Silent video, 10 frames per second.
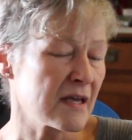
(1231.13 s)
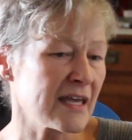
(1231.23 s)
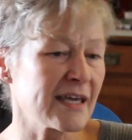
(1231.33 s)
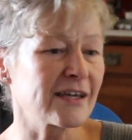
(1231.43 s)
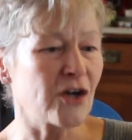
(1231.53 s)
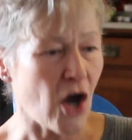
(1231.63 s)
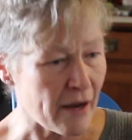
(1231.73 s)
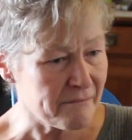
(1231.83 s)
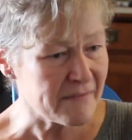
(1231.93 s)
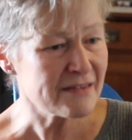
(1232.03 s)
It
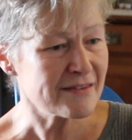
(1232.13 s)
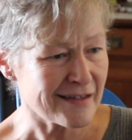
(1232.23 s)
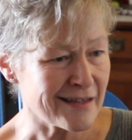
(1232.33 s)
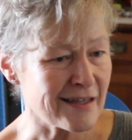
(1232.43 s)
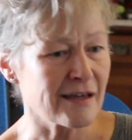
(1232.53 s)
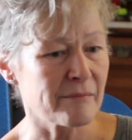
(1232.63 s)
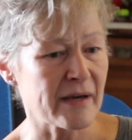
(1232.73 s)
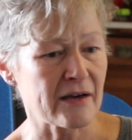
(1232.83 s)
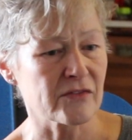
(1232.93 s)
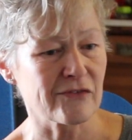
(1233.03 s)
got me thinking
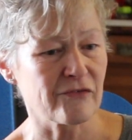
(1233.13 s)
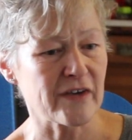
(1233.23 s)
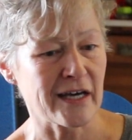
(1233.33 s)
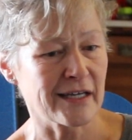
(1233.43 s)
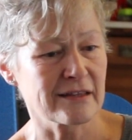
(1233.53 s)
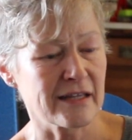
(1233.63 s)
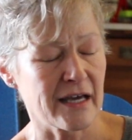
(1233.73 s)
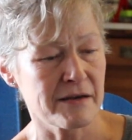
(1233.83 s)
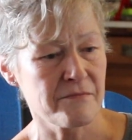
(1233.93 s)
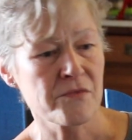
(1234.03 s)
about the fact
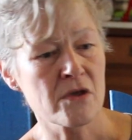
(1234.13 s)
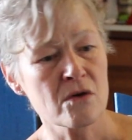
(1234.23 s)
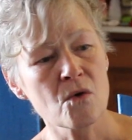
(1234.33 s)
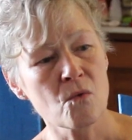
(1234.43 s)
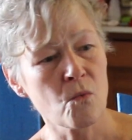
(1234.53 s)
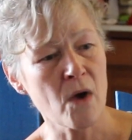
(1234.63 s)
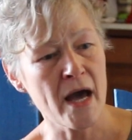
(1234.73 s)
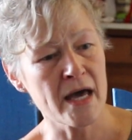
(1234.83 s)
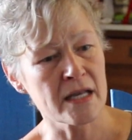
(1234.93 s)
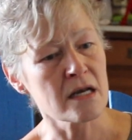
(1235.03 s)
that
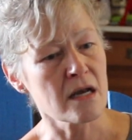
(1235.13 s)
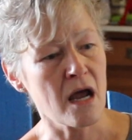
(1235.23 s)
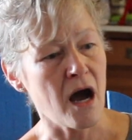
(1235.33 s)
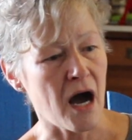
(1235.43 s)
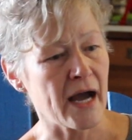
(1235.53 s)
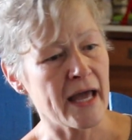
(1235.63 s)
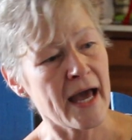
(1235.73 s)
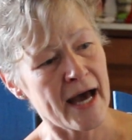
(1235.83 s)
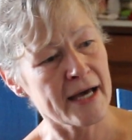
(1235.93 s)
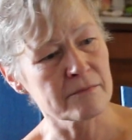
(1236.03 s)
when I
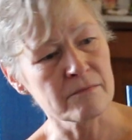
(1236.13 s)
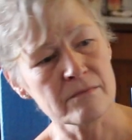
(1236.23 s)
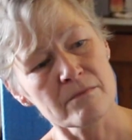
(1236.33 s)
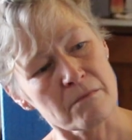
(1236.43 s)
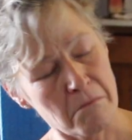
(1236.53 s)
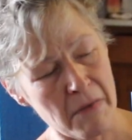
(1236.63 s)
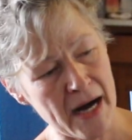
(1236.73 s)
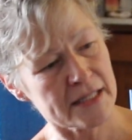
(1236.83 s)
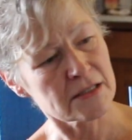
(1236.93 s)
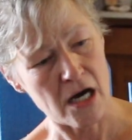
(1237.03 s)
had
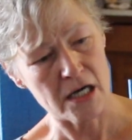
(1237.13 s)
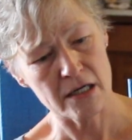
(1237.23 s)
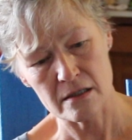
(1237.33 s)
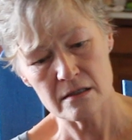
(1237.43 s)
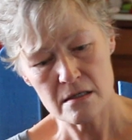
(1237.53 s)
my lung